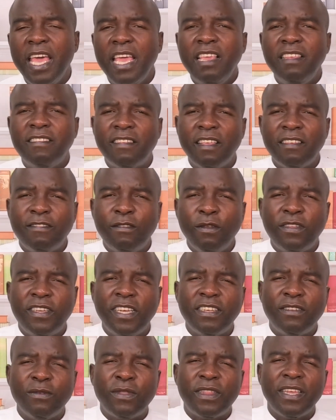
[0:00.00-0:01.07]
is
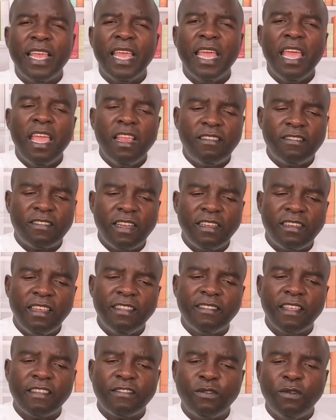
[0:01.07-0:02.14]
associated with the hatred,
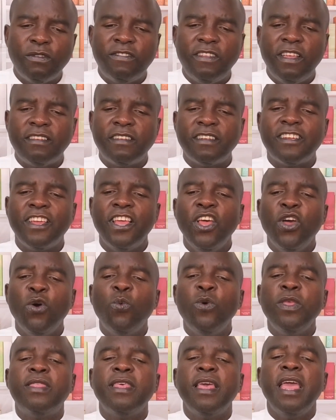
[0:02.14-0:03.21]
is associated
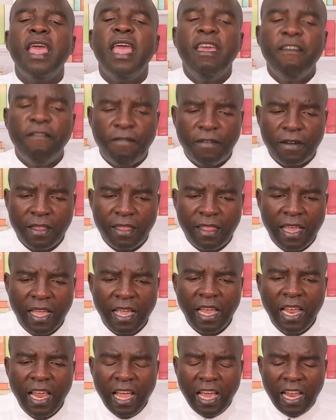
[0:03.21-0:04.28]
with everything.